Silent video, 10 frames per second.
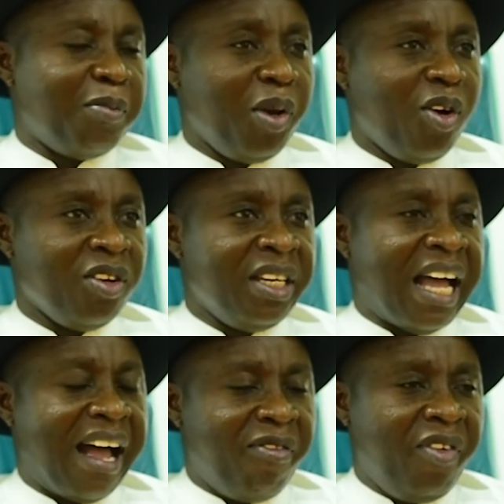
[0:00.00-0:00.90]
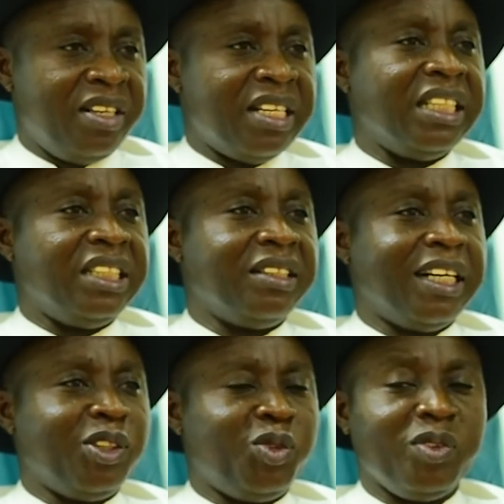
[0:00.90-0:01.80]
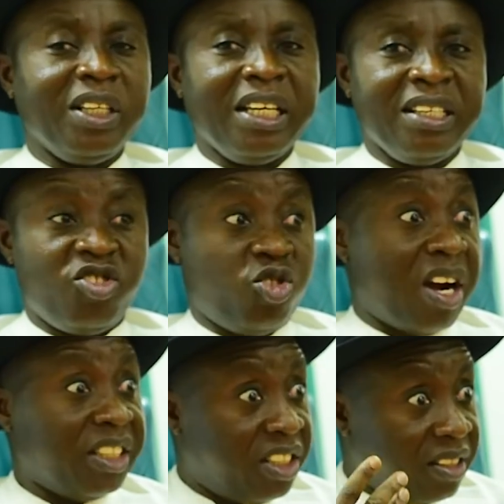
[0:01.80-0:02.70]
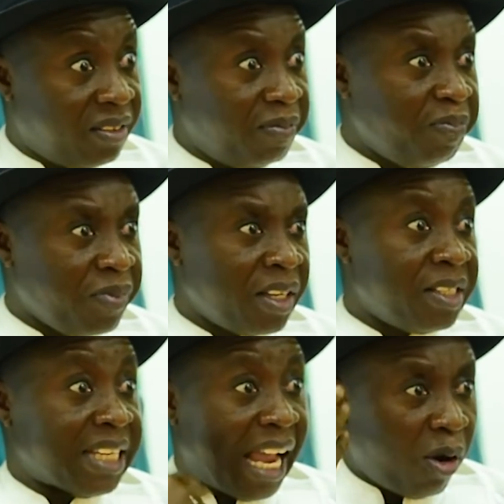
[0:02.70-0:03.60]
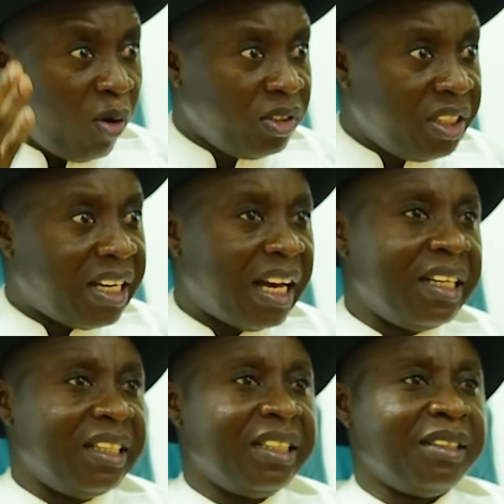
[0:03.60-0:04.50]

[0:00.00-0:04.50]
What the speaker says: because the average Nigerian today is stretched psychologically,